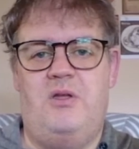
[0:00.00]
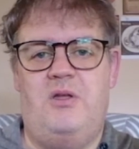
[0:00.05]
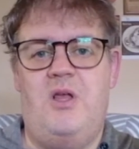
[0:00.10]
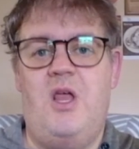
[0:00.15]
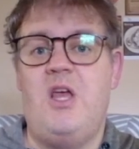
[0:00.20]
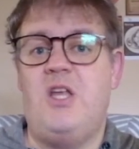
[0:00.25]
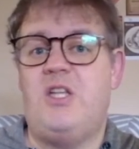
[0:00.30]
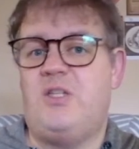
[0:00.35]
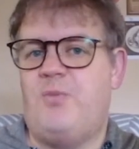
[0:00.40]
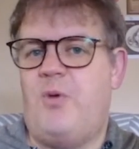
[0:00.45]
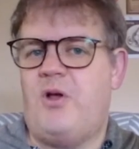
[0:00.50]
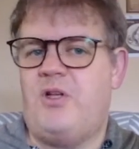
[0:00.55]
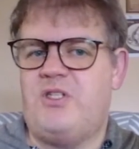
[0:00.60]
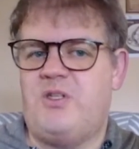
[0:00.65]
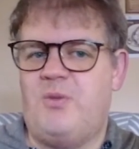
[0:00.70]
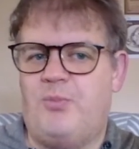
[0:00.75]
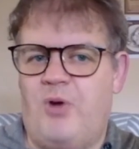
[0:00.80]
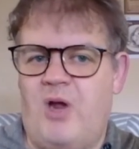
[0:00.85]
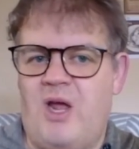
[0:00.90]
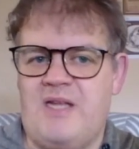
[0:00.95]
Spock
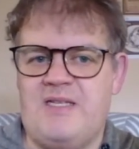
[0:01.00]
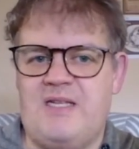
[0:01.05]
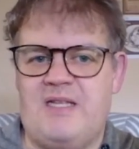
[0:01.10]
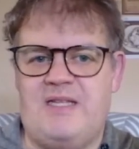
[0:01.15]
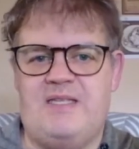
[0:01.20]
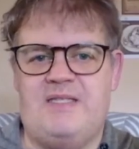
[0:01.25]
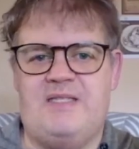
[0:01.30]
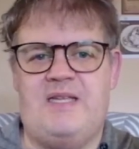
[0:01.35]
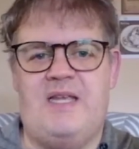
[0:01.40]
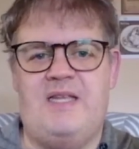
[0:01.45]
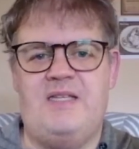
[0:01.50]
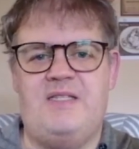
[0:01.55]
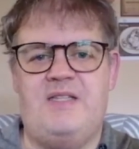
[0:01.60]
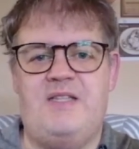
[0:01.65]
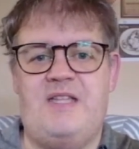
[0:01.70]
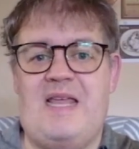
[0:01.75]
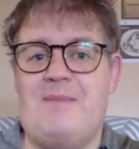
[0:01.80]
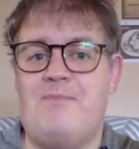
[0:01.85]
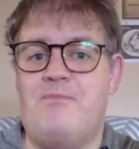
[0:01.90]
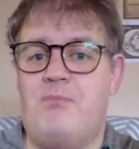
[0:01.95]
surprisingly says
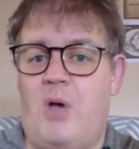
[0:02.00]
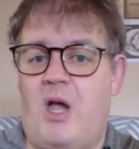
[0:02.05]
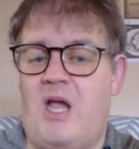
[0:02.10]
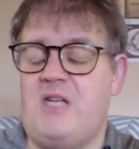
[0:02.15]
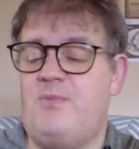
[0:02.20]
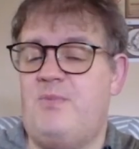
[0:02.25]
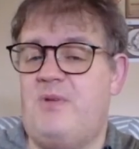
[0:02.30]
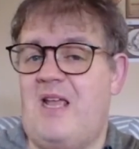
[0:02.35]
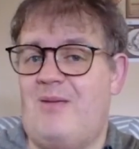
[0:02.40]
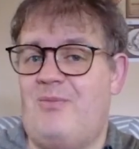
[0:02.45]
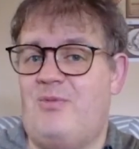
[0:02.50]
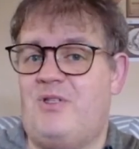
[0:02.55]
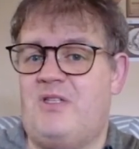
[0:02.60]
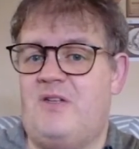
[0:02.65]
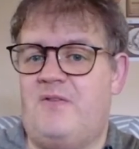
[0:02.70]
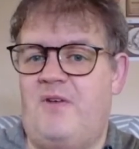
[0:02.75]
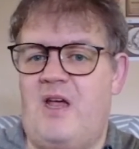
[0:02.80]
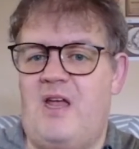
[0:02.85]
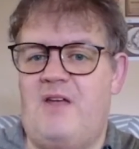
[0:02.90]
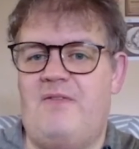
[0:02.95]
they might be able to
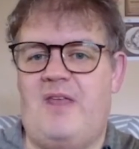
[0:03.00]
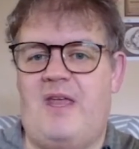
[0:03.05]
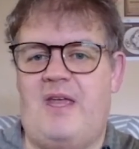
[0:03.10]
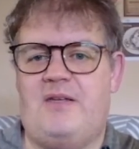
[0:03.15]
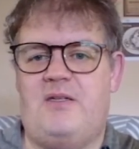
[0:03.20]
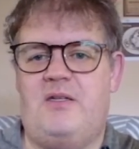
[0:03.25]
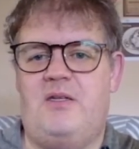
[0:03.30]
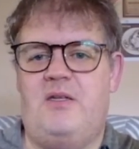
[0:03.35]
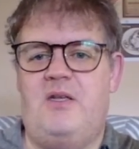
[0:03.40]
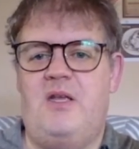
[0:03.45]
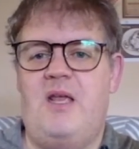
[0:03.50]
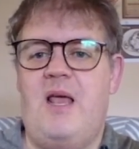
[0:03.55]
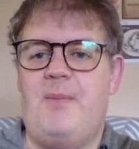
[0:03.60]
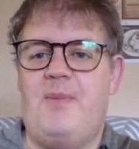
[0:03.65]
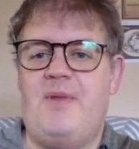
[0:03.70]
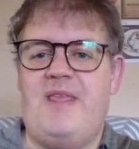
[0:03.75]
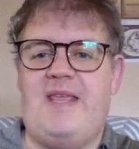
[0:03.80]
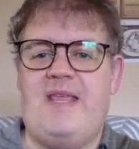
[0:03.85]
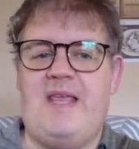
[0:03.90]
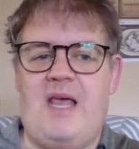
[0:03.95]
survive that,
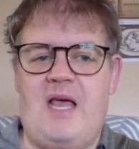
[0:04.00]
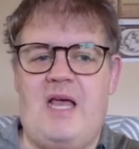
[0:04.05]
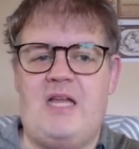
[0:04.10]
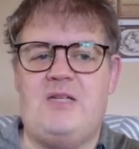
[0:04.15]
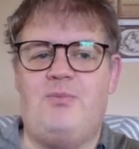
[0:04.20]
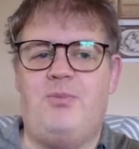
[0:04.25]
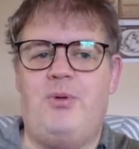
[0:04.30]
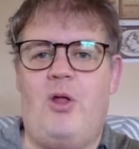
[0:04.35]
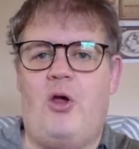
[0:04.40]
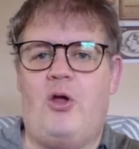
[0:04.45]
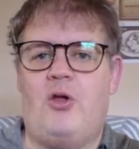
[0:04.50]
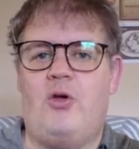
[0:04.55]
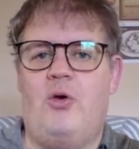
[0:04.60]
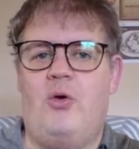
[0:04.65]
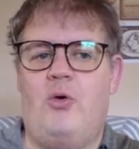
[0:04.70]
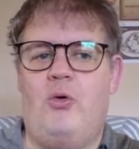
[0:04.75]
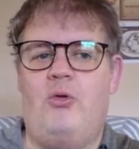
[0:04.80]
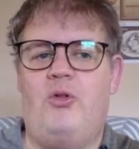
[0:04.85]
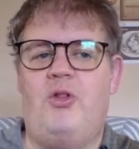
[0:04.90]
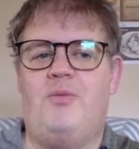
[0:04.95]
but they can't block
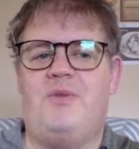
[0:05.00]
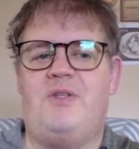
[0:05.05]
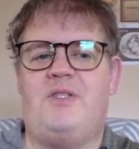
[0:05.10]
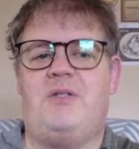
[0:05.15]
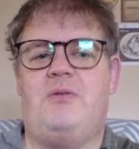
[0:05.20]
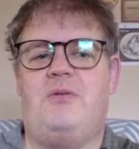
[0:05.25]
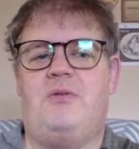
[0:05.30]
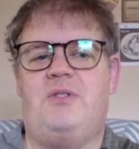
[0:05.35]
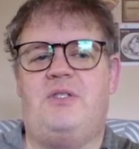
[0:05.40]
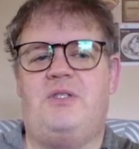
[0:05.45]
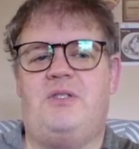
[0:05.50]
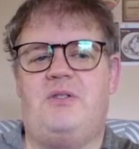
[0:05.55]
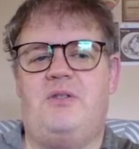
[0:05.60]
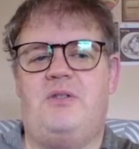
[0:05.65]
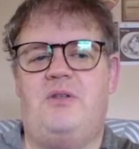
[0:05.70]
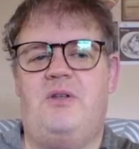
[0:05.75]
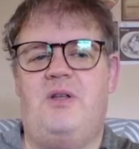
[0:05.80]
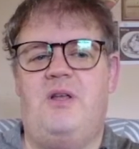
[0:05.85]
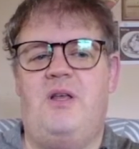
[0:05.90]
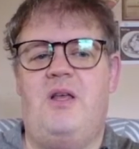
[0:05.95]
all the missiles.
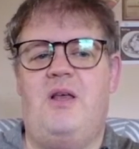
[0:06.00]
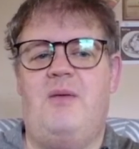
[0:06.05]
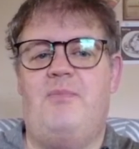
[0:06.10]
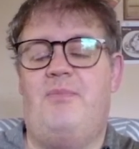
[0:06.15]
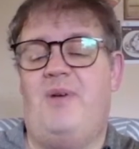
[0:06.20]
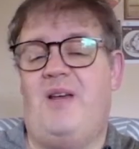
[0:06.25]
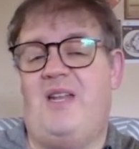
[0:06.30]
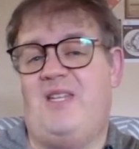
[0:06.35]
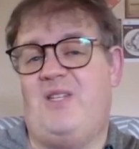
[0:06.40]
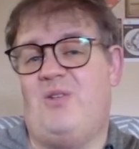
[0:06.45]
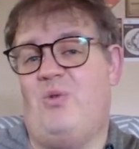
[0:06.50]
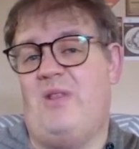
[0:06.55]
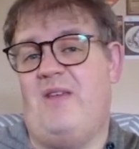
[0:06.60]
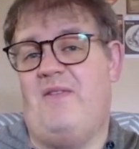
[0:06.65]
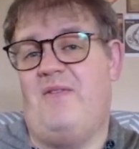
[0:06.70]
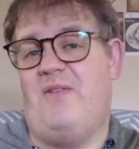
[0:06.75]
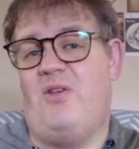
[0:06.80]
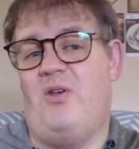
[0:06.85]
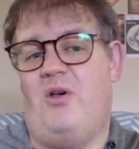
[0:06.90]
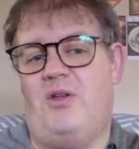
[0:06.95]
But it's all
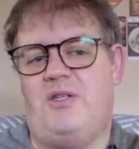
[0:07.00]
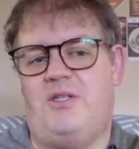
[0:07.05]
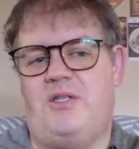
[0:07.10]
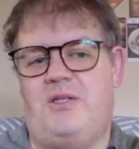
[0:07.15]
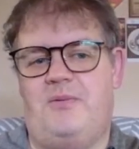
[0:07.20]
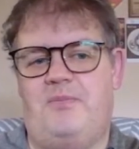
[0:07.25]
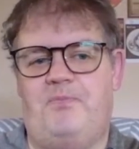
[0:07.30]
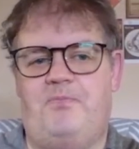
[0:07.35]
they've got.